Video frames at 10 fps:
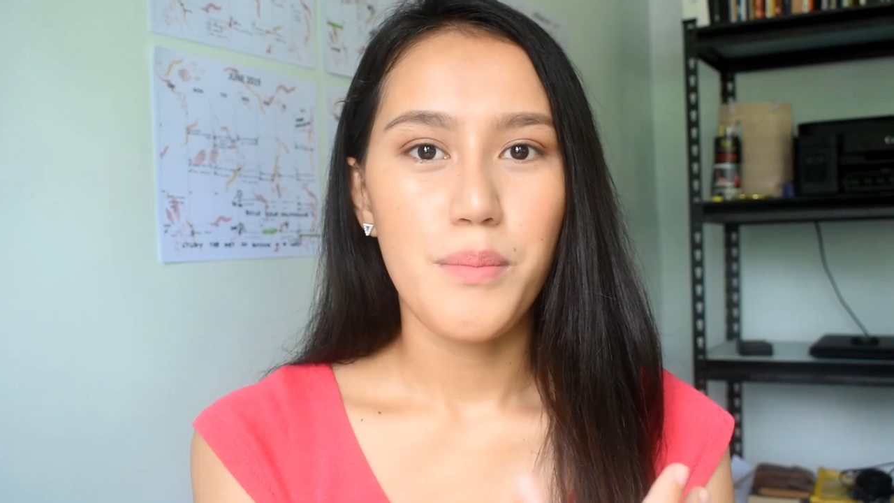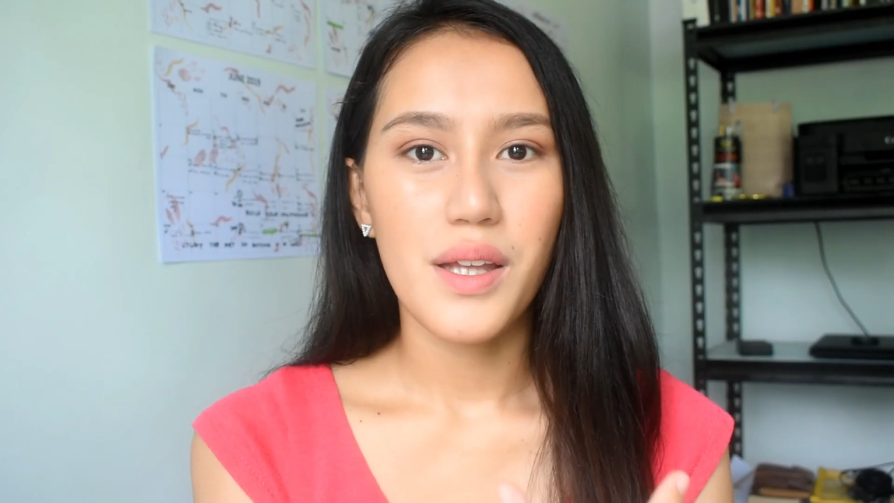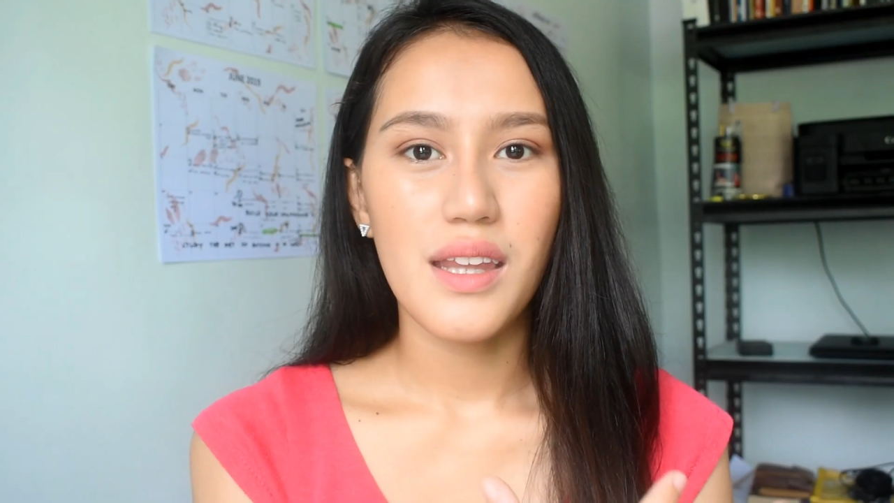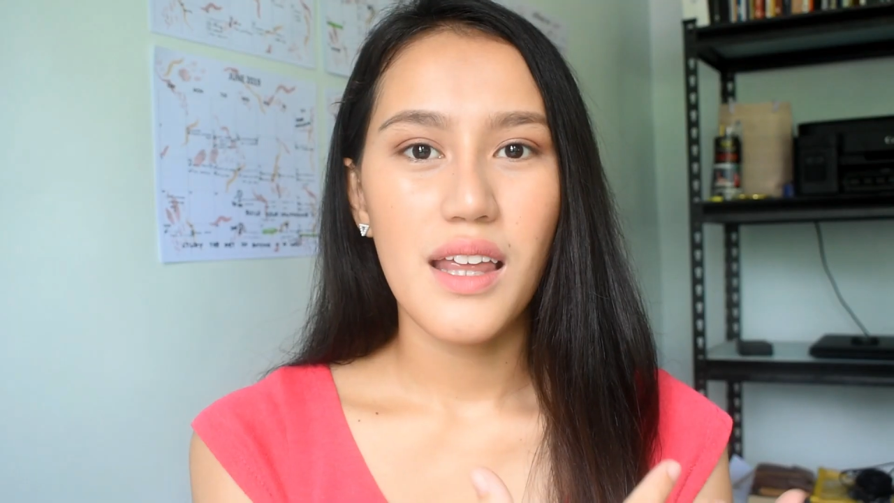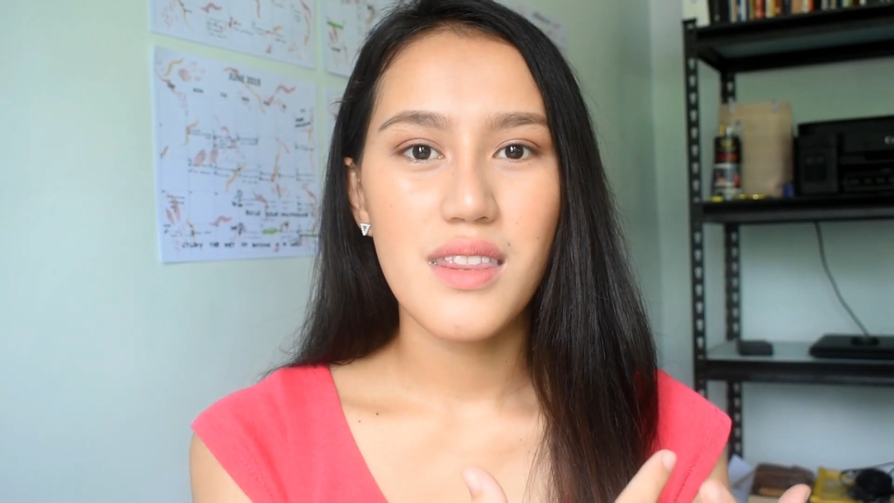
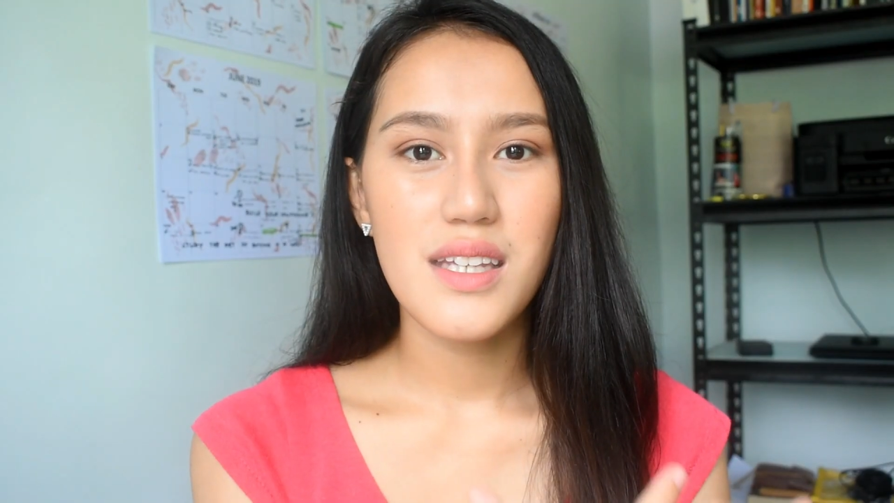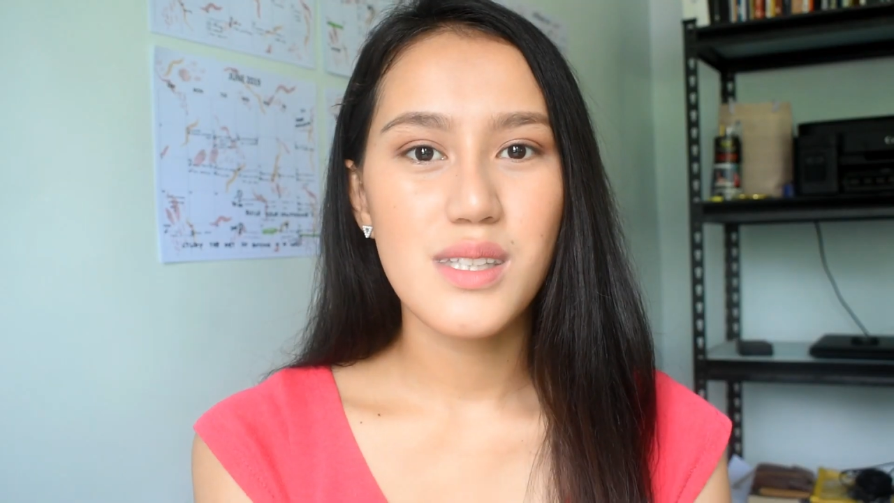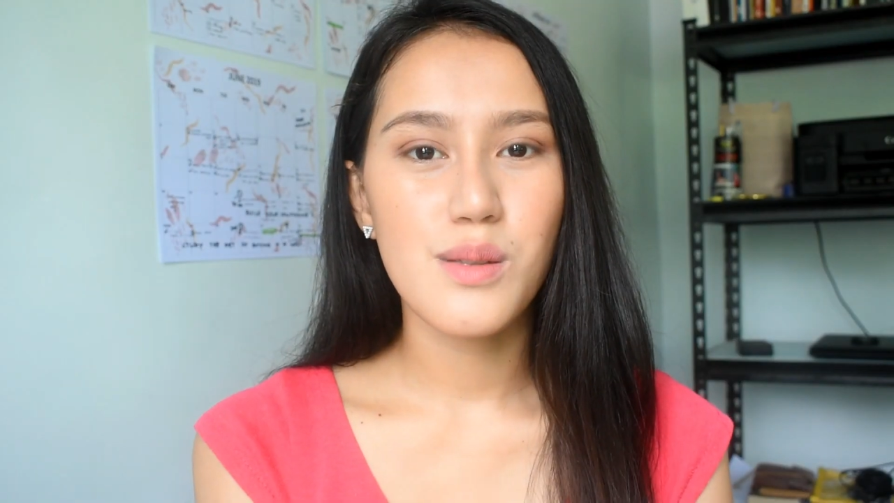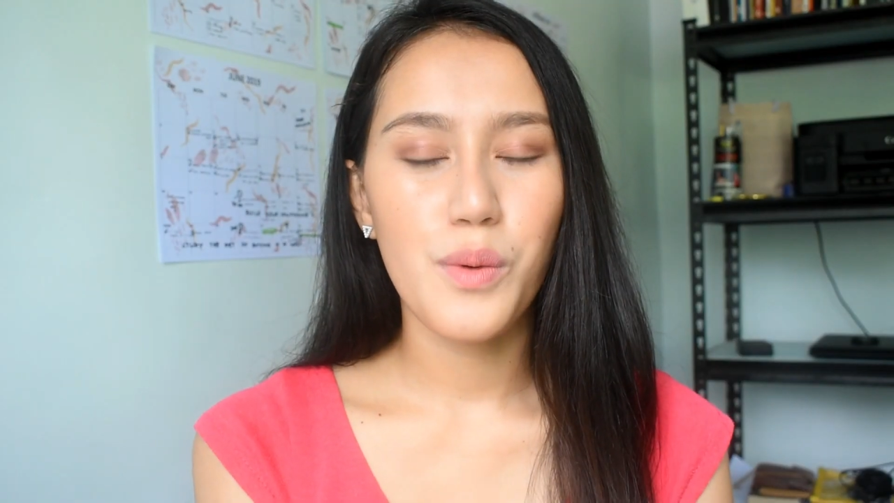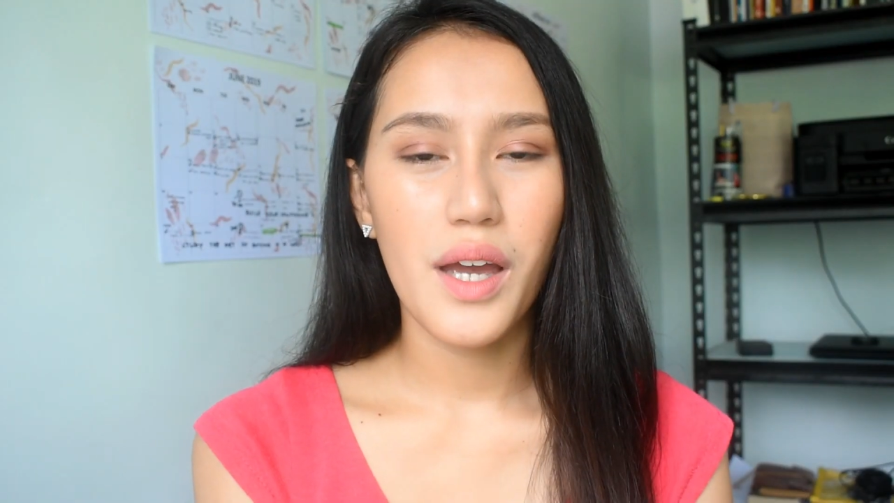But in
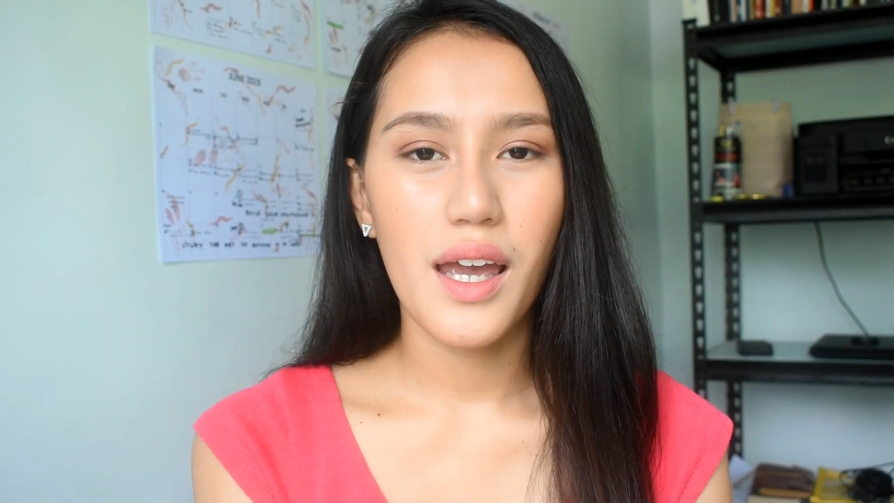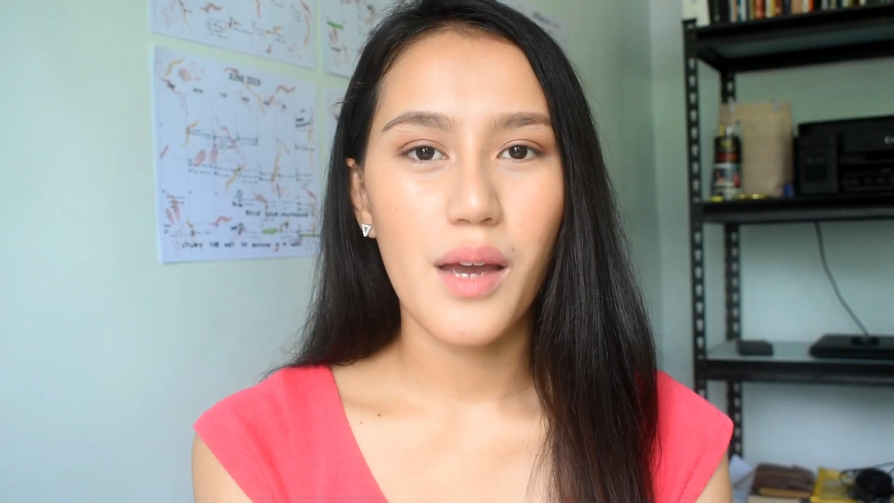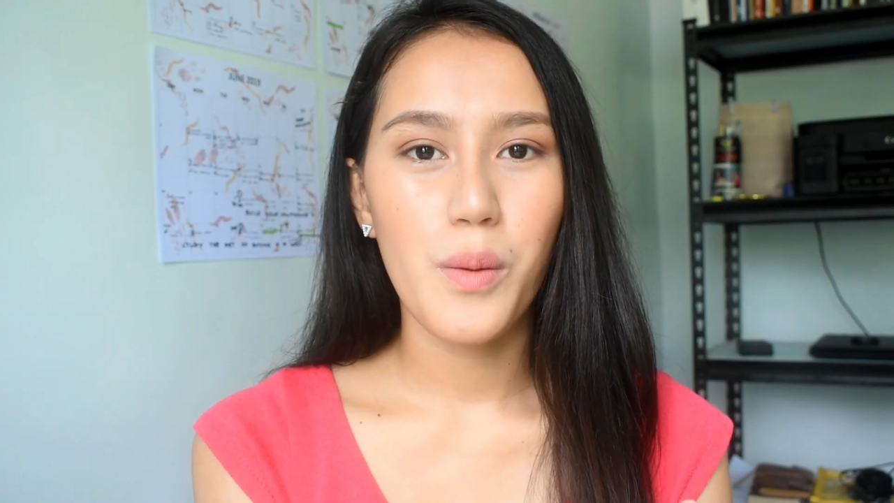this way,